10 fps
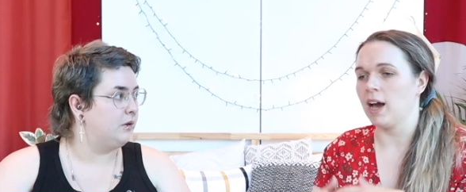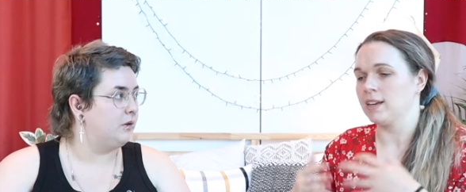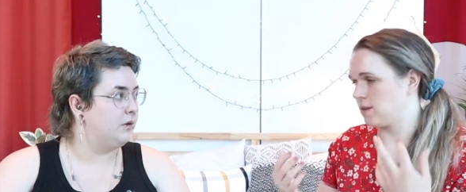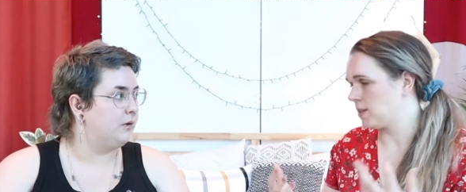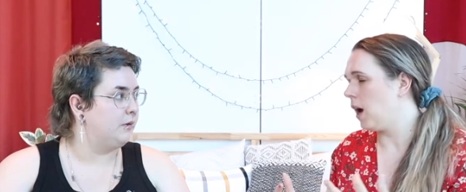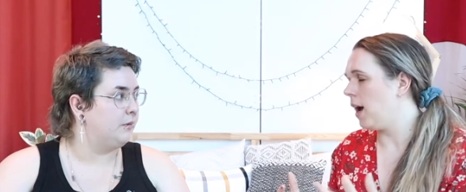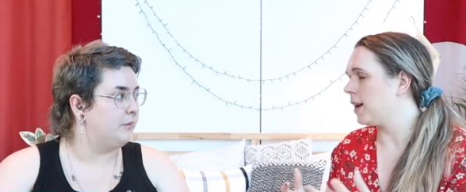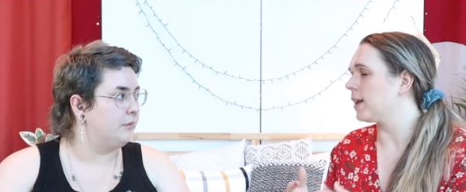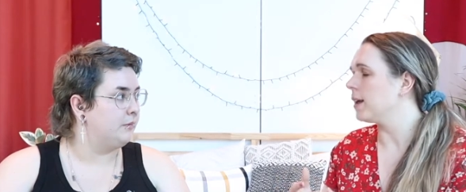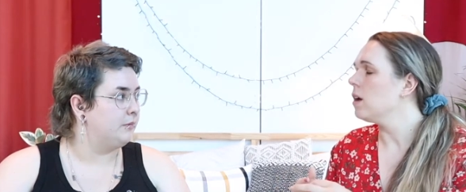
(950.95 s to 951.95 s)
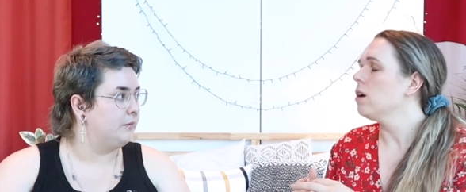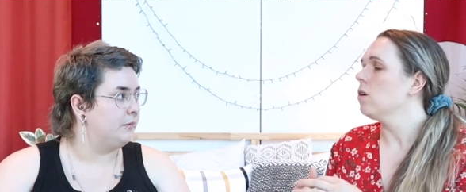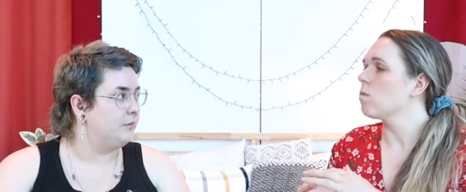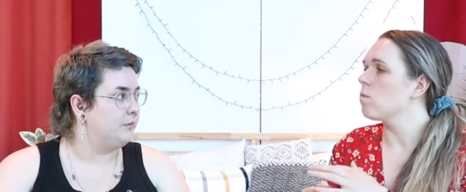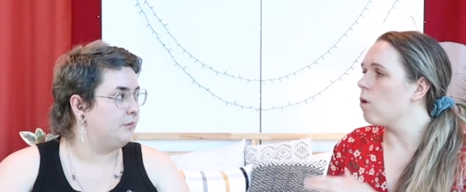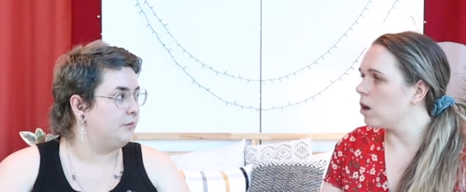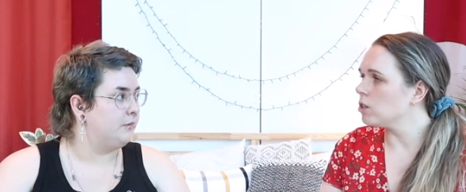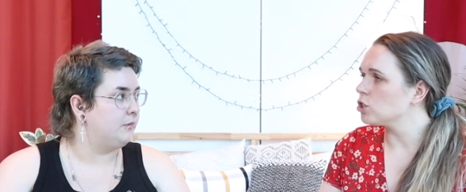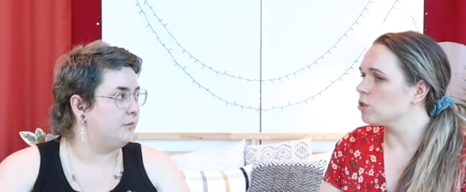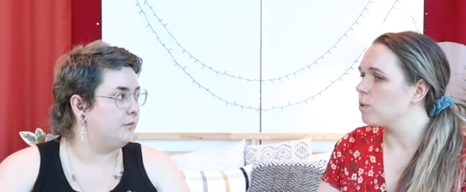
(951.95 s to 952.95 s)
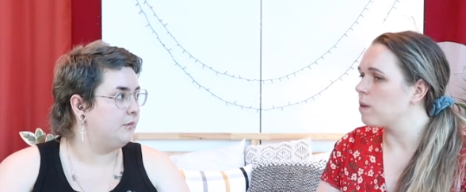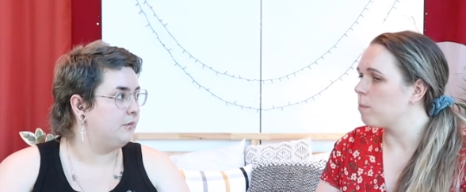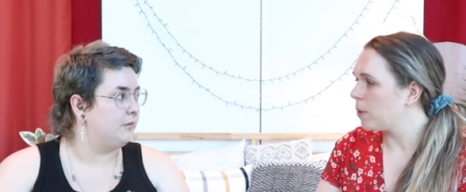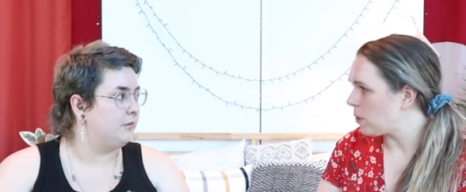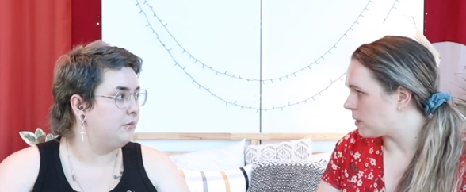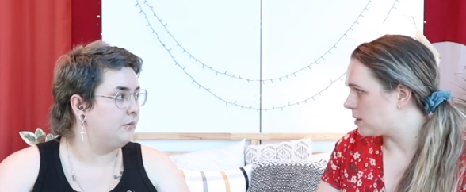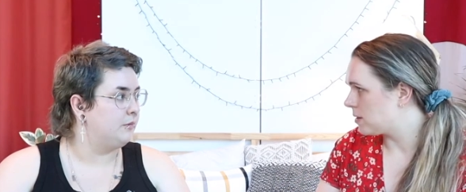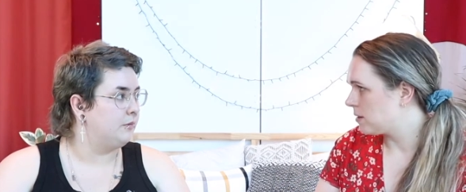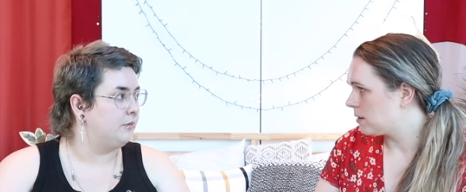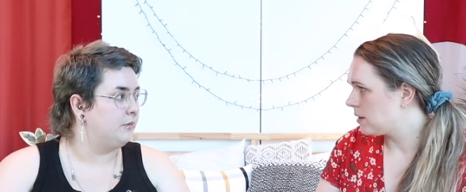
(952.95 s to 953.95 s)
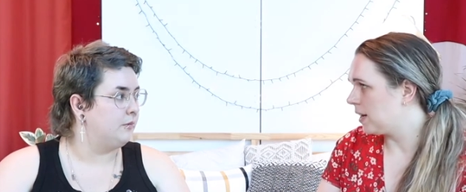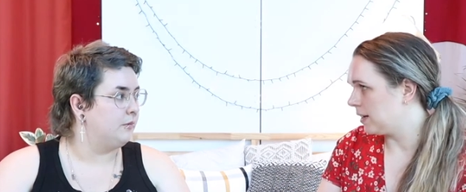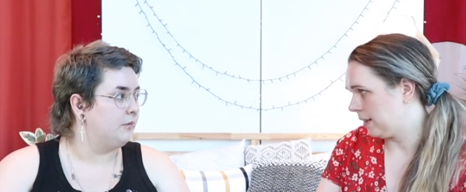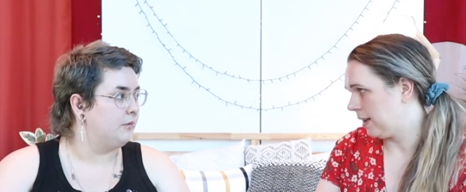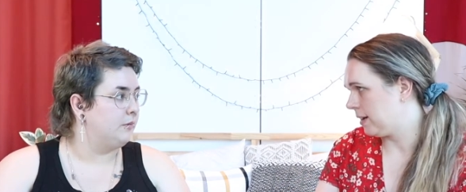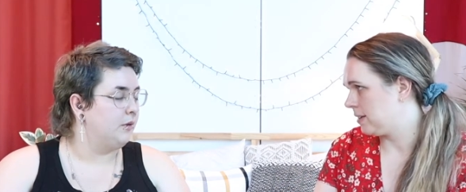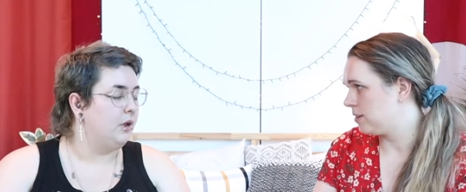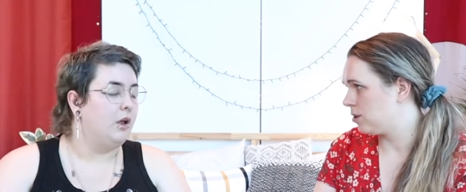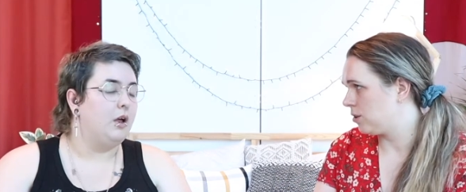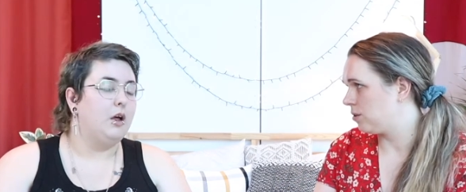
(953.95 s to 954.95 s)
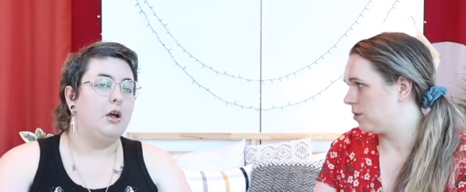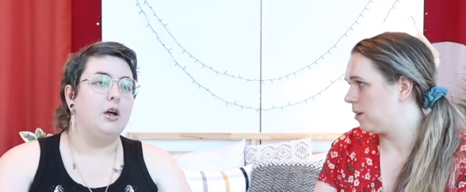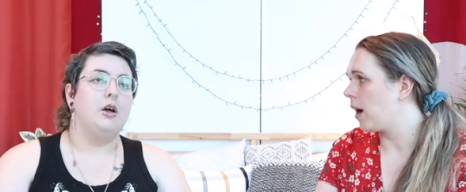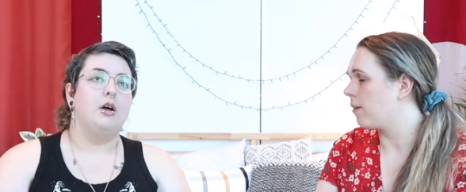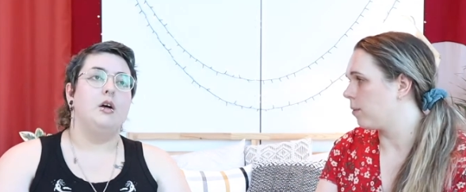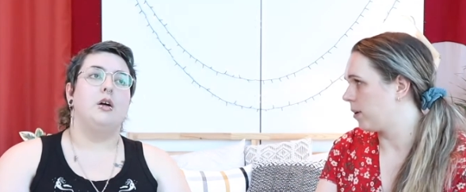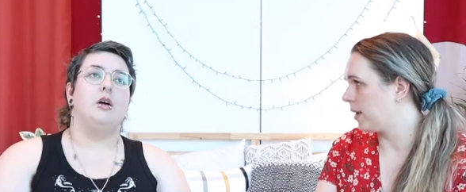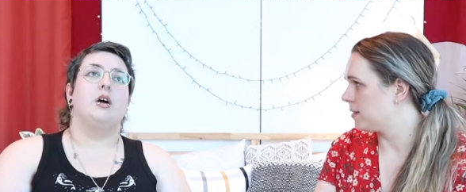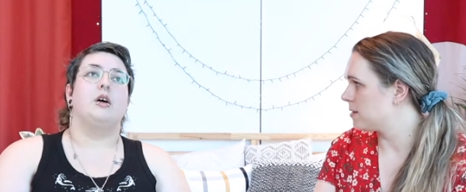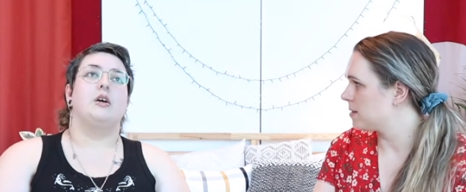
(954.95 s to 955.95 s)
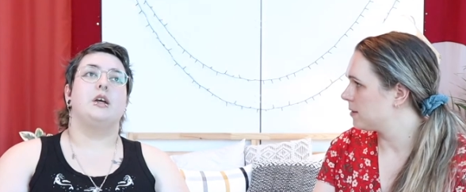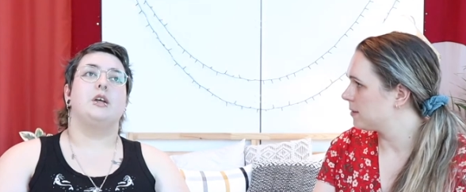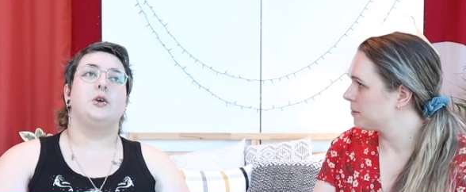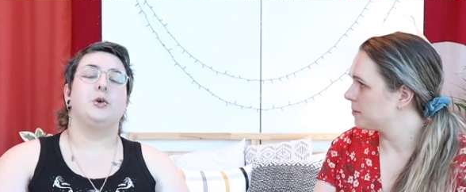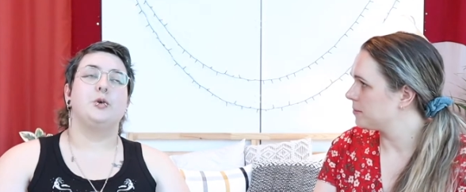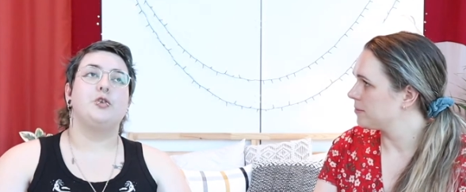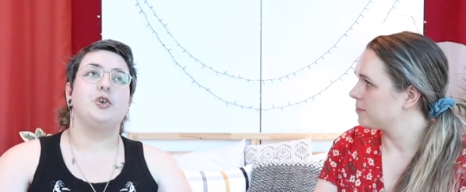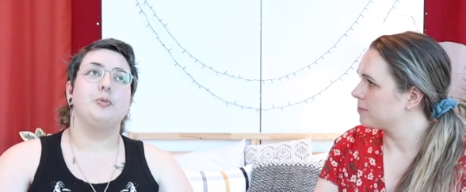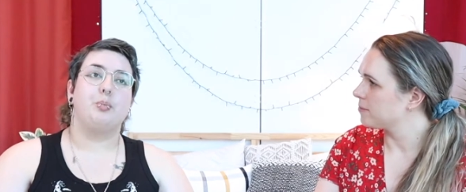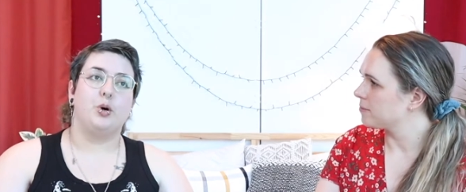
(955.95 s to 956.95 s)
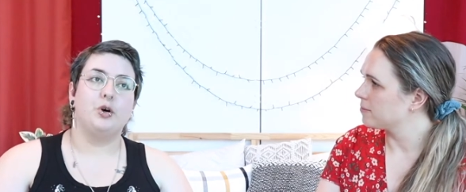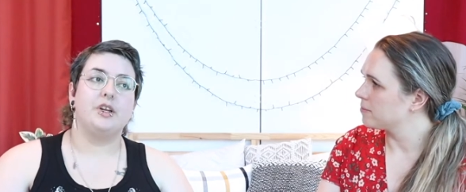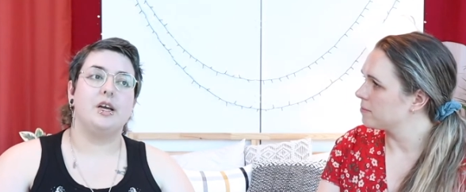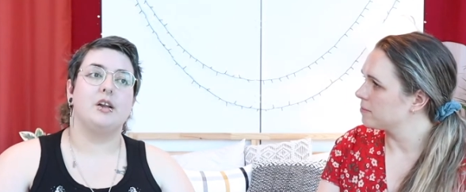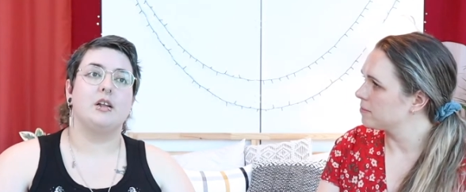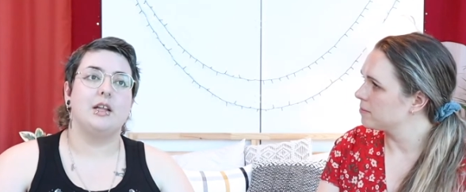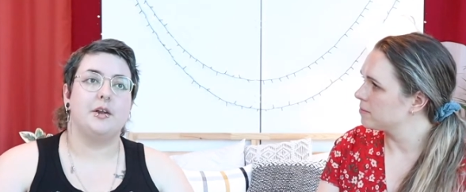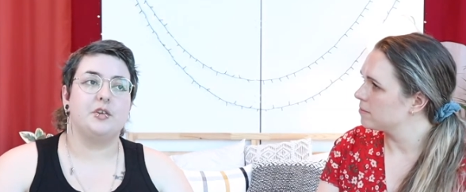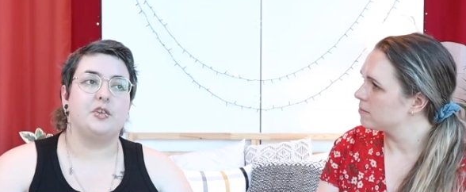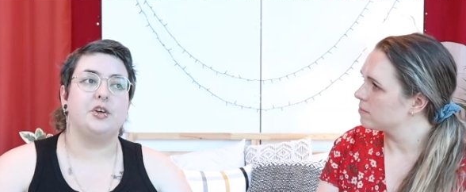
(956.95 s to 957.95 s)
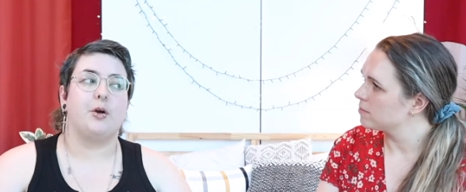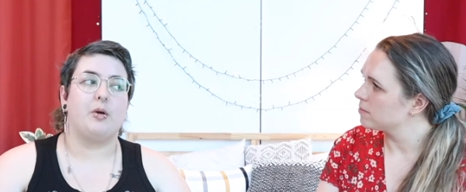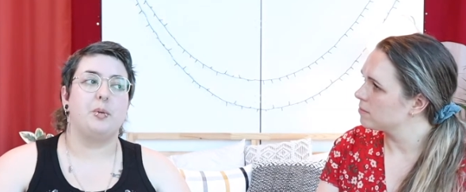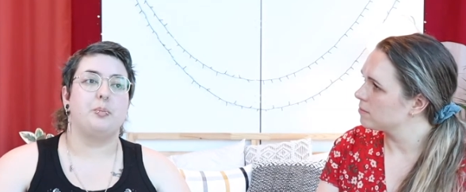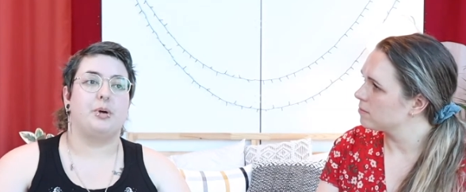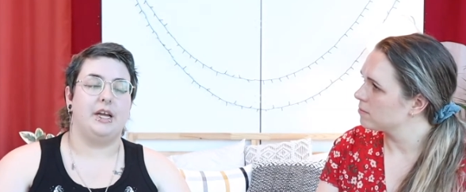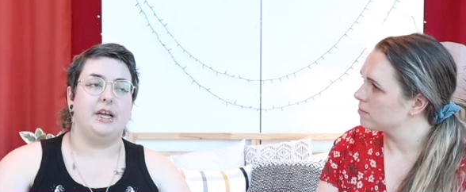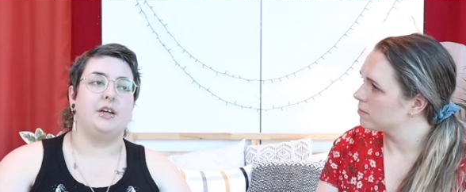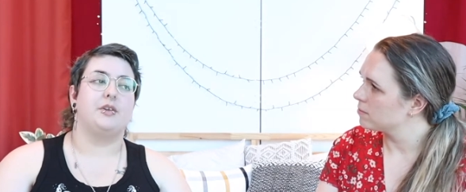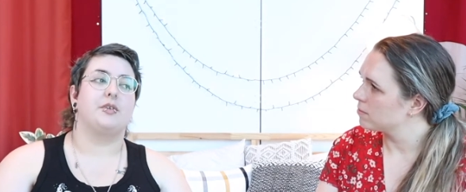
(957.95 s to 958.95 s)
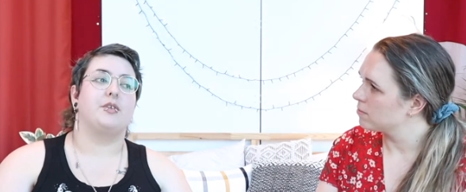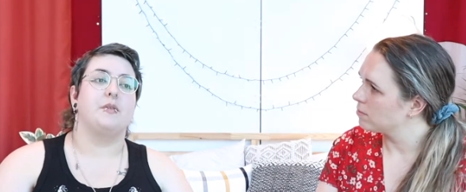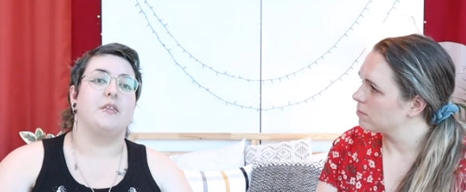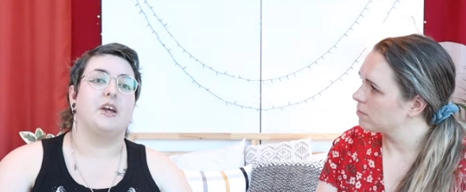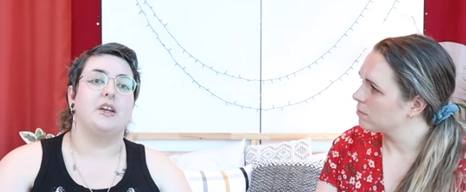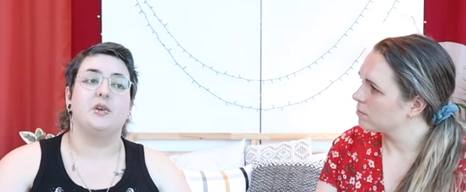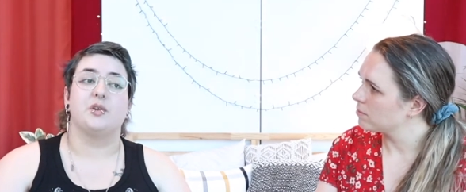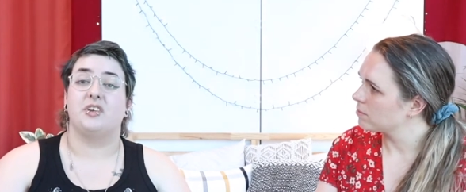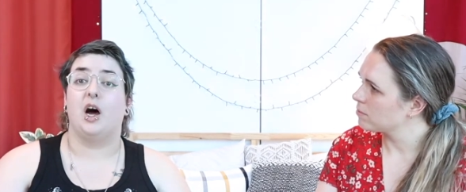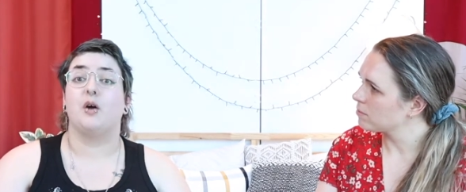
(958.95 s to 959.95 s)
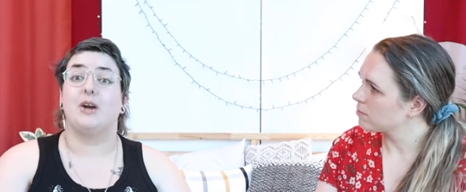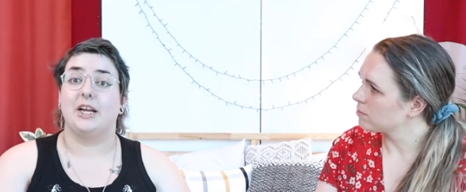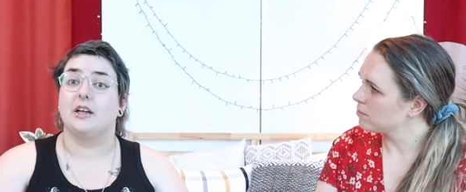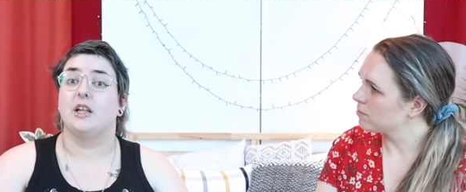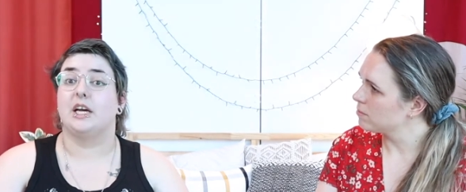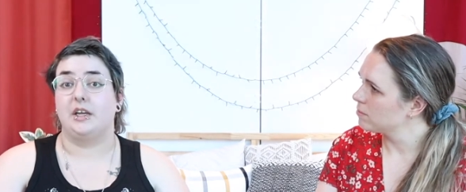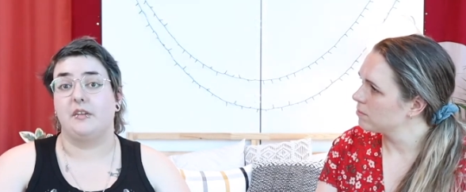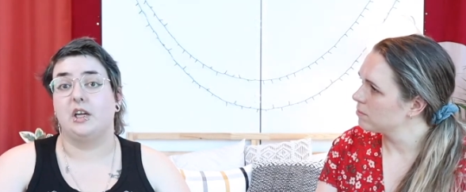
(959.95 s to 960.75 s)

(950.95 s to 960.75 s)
Speaker 1: our society, what should we put in a letter to our MPs?
Speaker 2: You should put in a letter to your MPs that they need to start regulating the